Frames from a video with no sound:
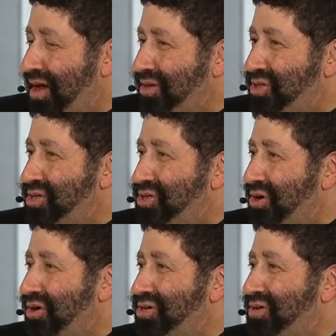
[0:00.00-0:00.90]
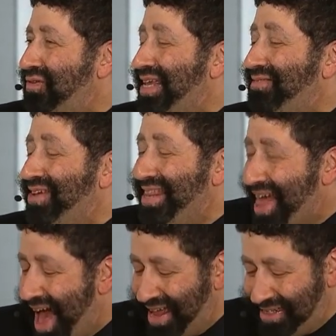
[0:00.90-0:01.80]
God is in charge of even
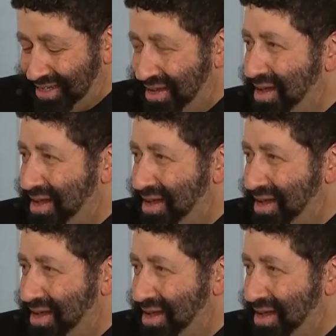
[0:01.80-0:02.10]
that.